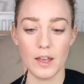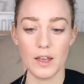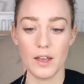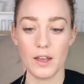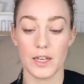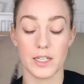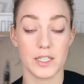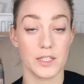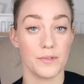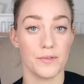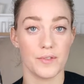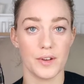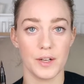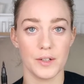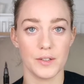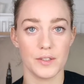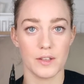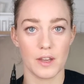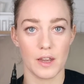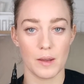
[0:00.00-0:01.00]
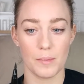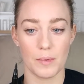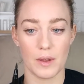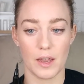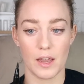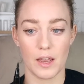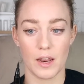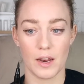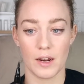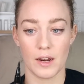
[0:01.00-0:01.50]
It's a felt tip,
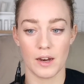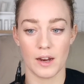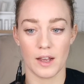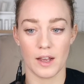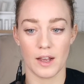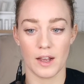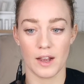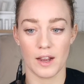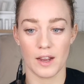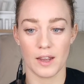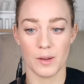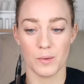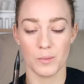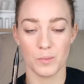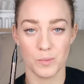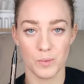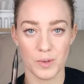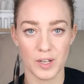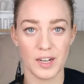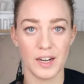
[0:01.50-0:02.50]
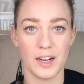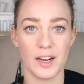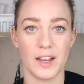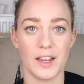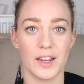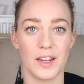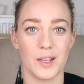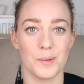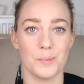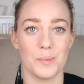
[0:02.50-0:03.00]
and I really
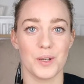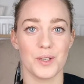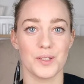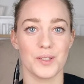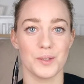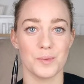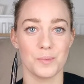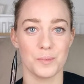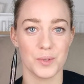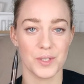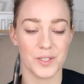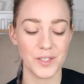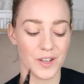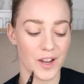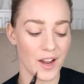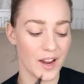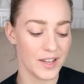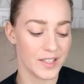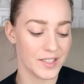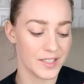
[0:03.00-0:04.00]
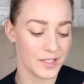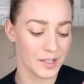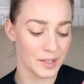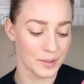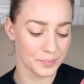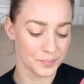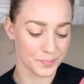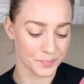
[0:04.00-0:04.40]
like it because it's precise.